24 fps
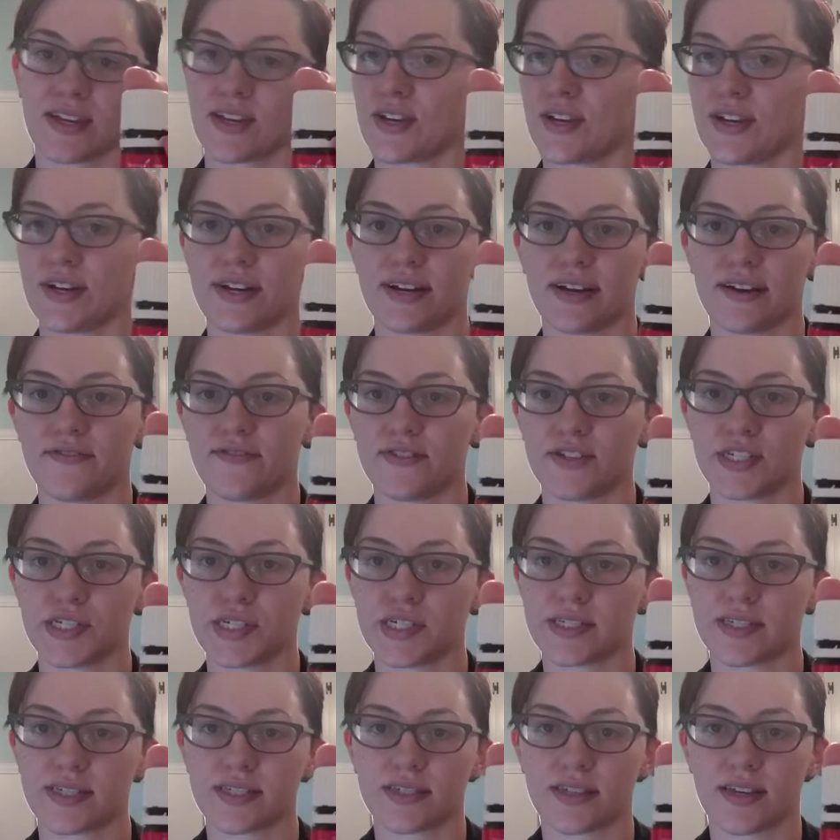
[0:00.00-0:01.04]
Good enough for
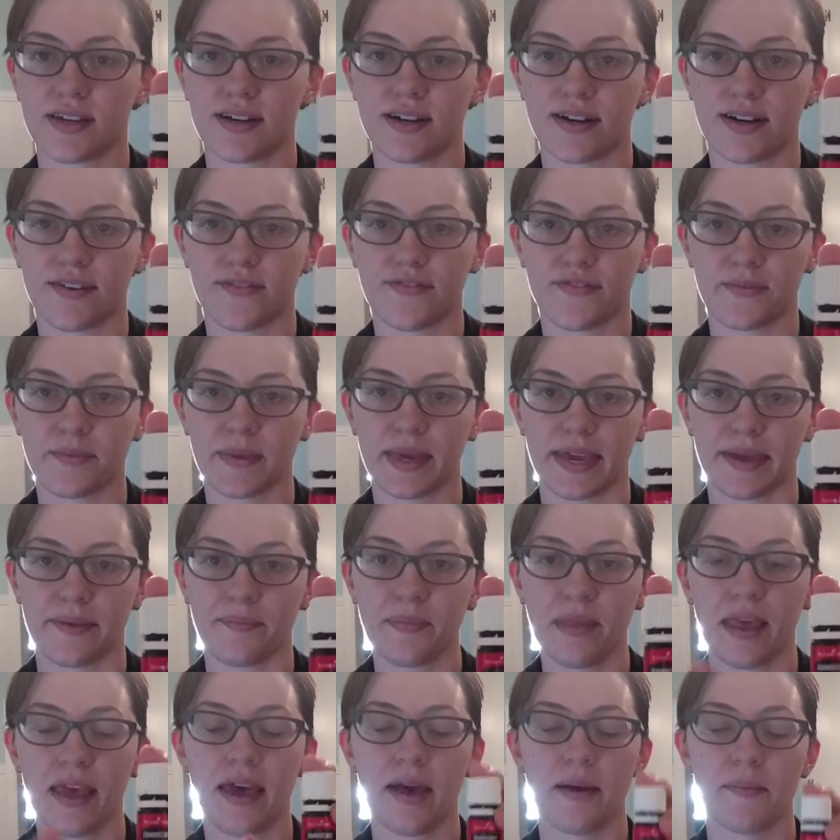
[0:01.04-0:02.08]
Jesus, good enough for me.